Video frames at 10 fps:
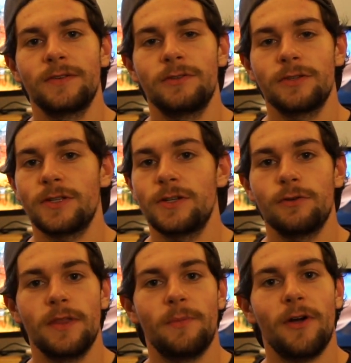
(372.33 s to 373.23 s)
just
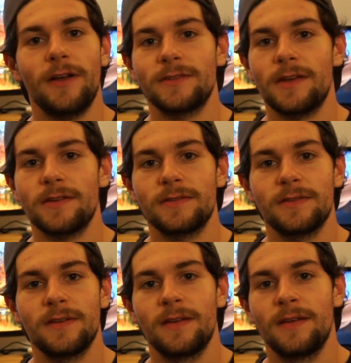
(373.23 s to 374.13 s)
enjoy the process.